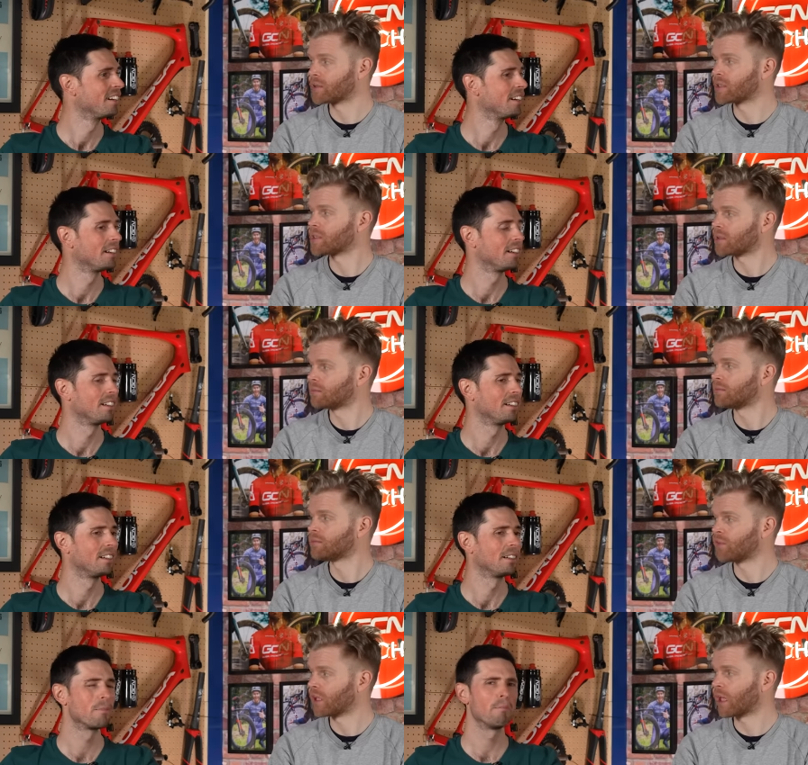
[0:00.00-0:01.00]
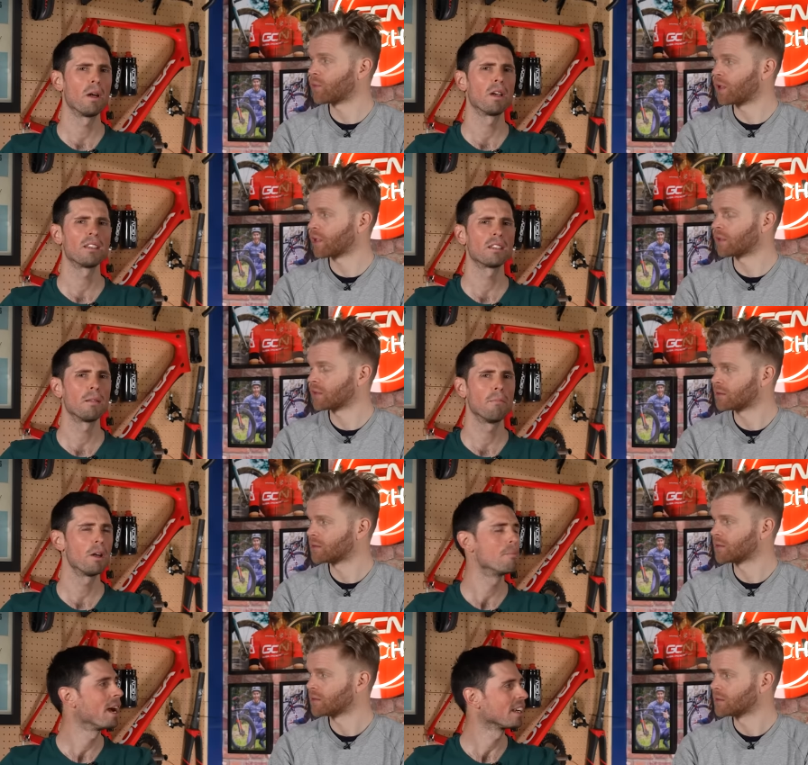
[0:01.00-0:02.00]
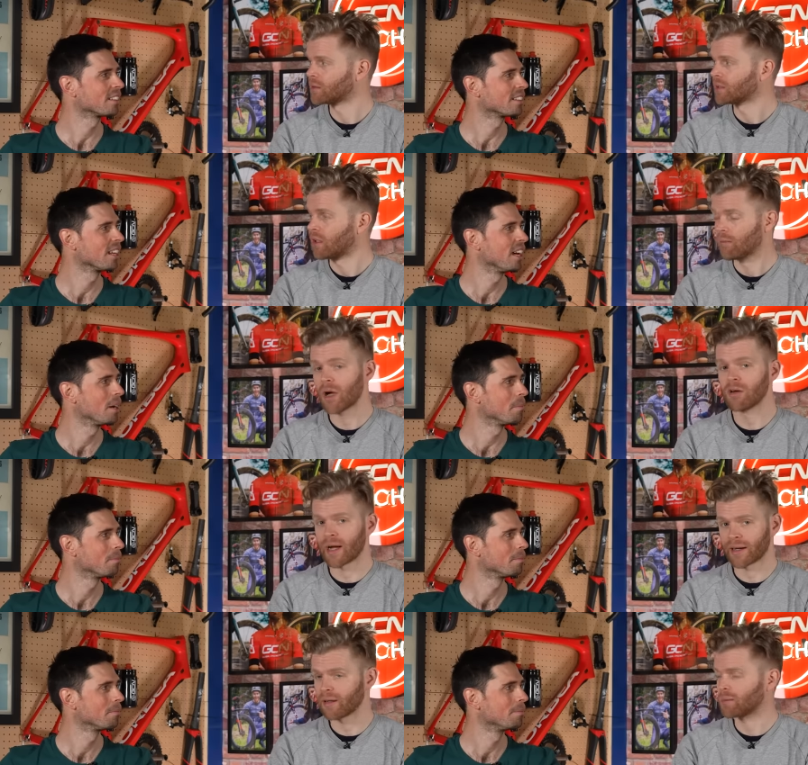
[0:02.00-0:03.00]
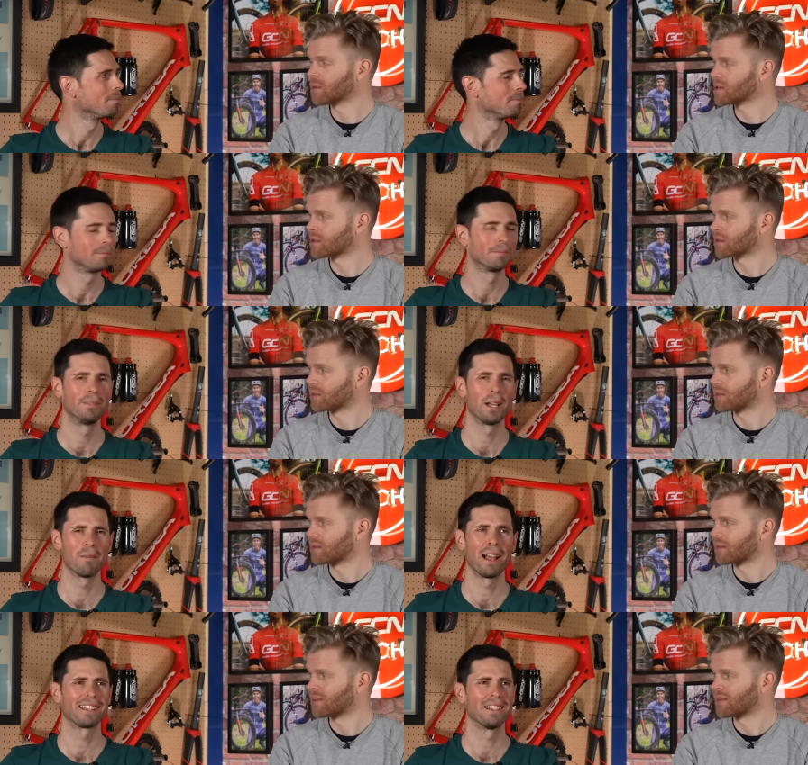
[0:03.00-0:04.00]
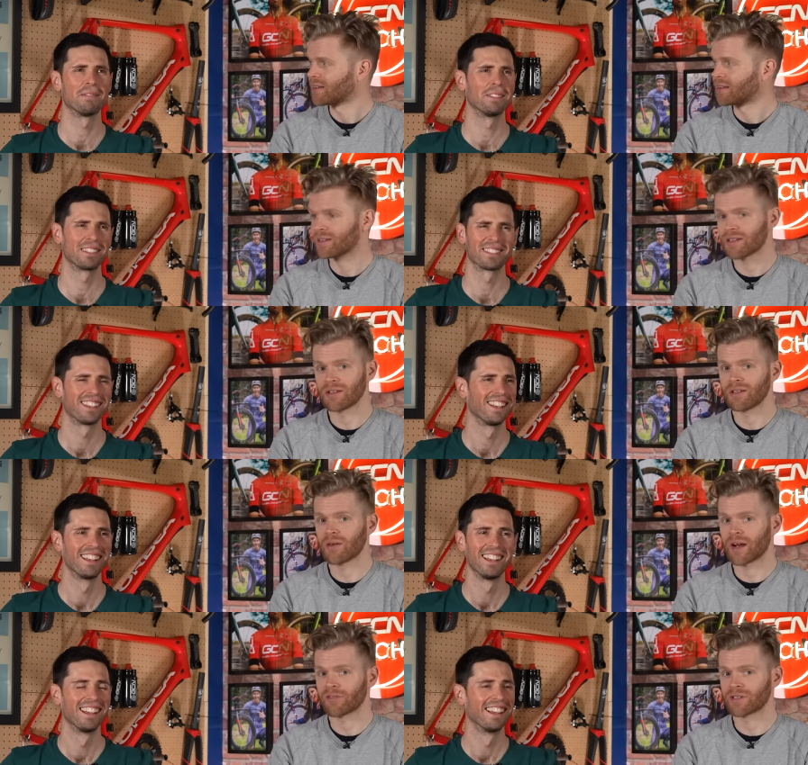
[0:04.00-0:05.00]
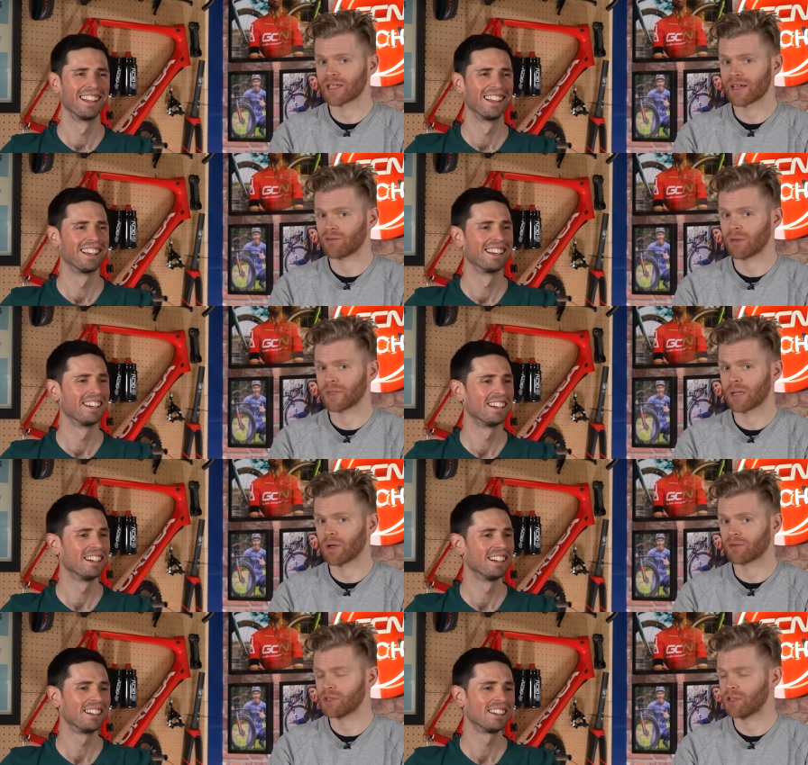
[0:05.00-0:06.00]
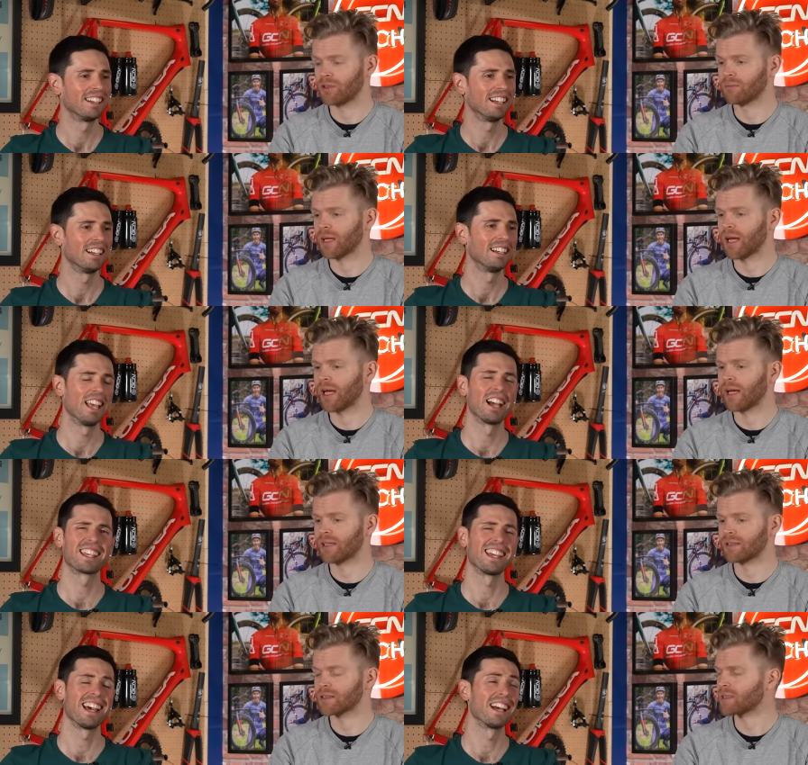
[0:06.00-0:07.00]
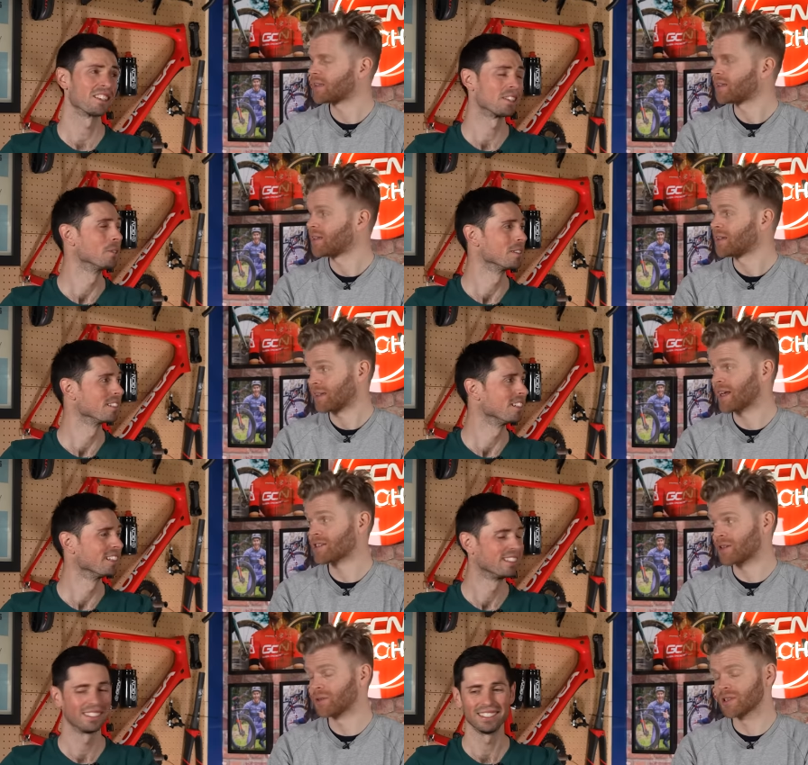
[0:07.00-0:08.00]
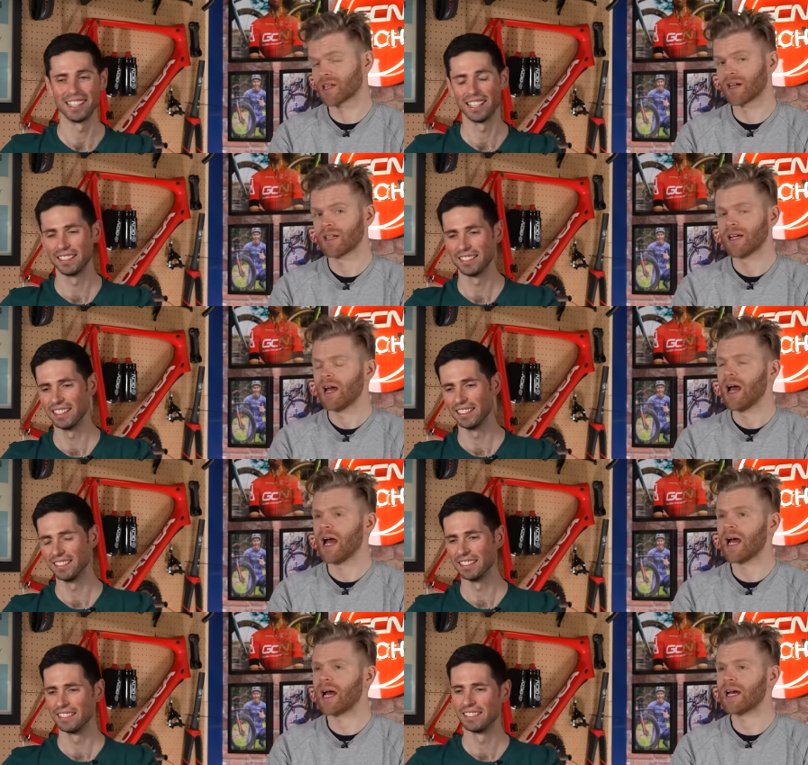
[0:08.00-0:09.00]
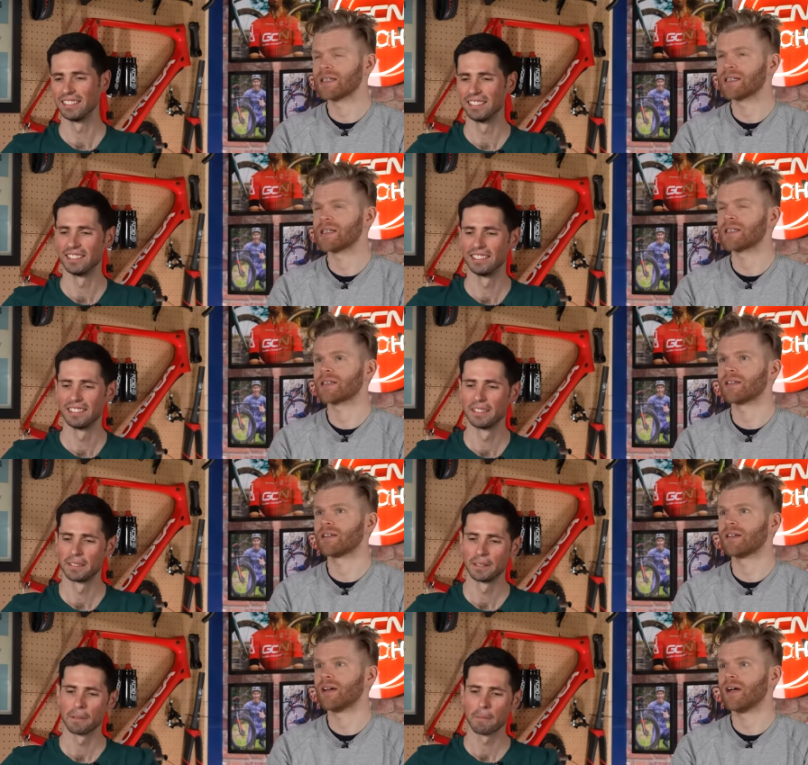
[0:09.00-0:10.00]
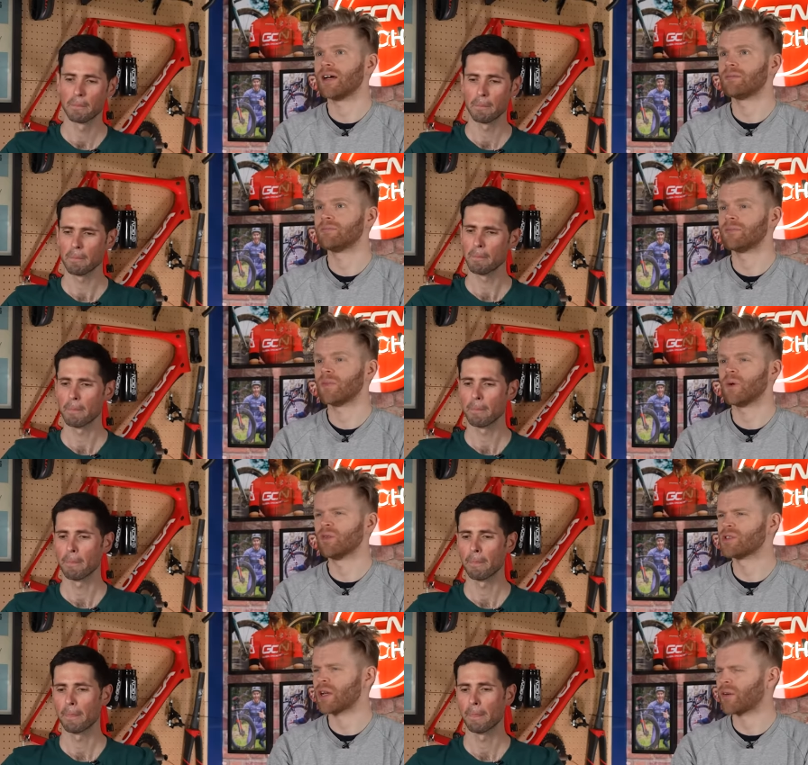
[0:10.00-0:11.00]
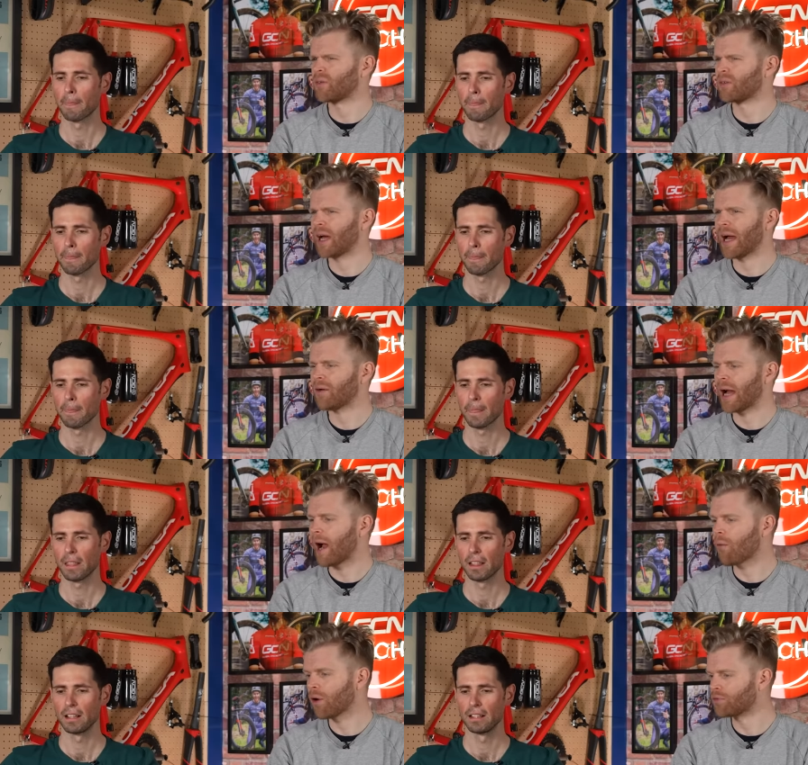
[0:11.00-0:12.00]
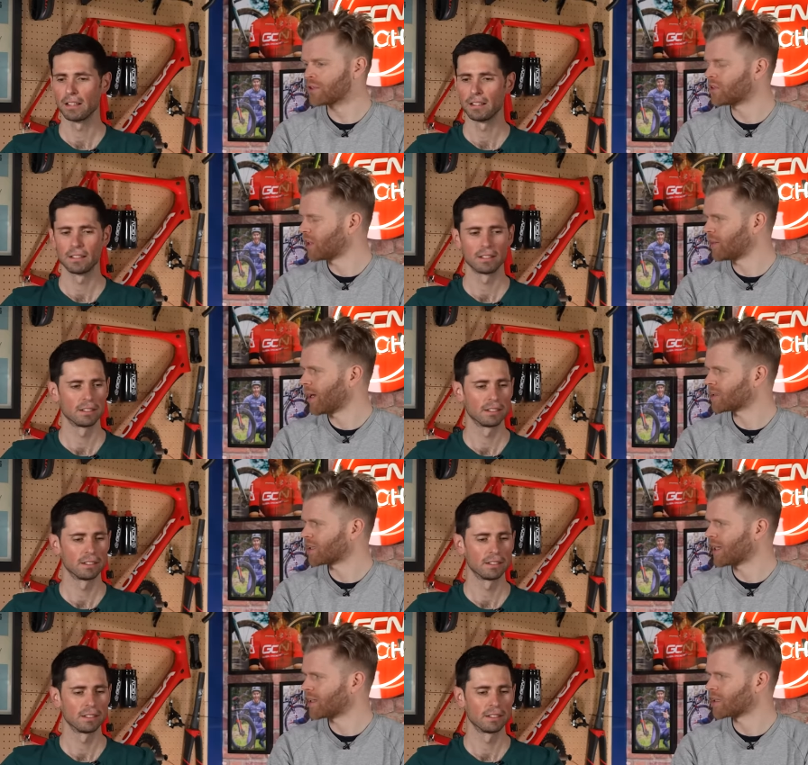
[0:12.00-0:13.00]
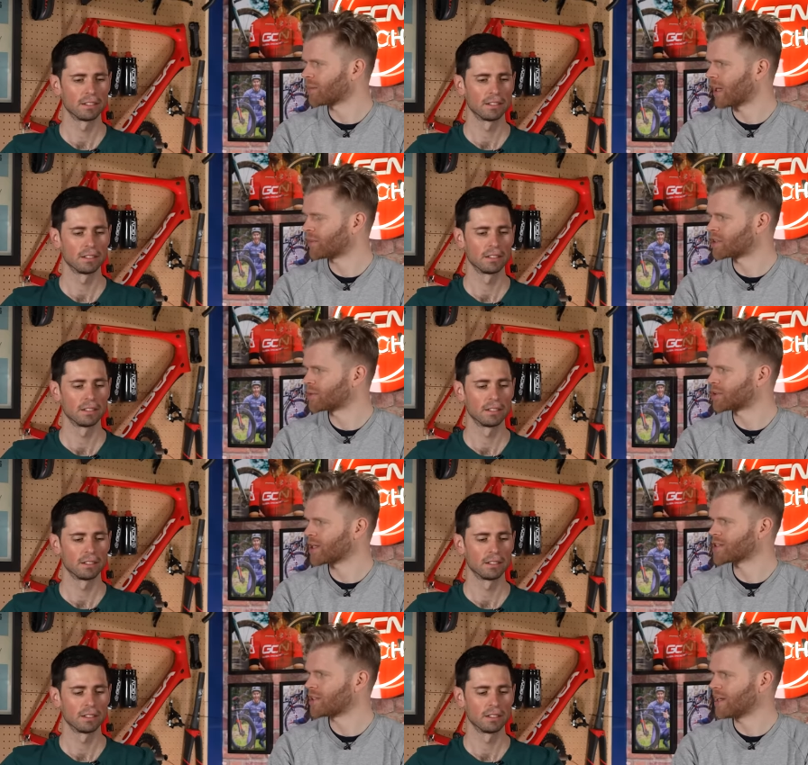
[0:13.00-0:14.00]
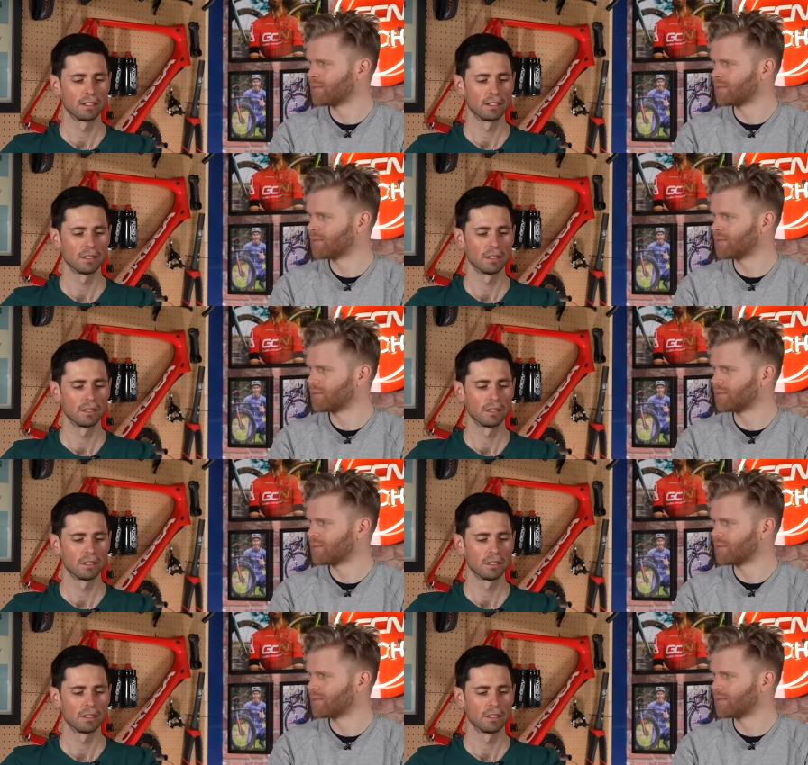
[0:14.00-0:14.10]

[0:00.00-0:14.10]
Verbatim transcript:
Speaker 1: good system for like the MoMAG nipples. MoMAG nipples. So you don't have to take the rim tape off to do them. Yeah, okay, that is a cool design. That is a cool design. Yeah, yeah. And also, how often do you actually end up having to adjust your